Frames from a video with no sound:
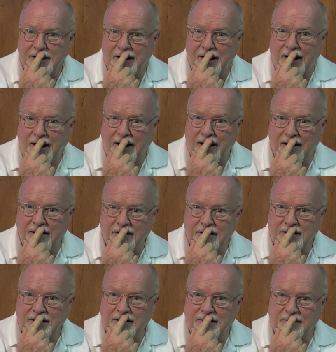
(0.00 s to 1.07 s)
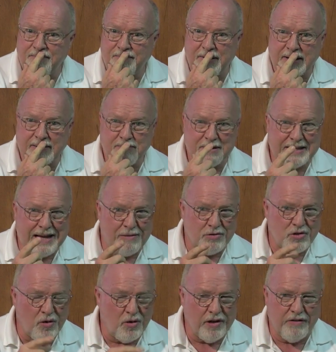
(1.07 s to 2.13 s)
But that was
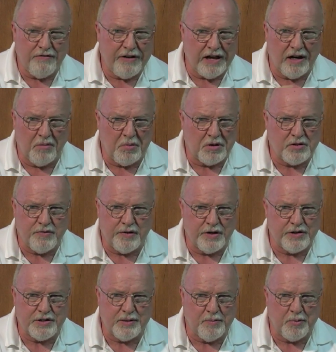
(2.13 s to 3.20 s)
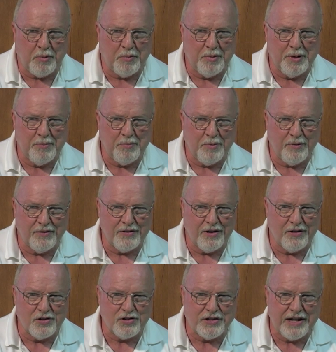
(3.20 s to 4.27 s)
only available to very simple people. Do you
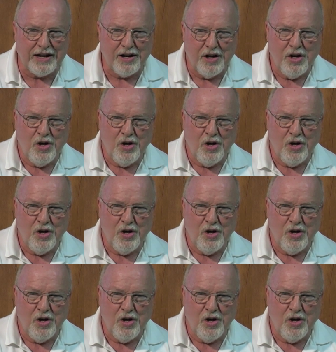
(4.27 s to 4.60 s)
understand?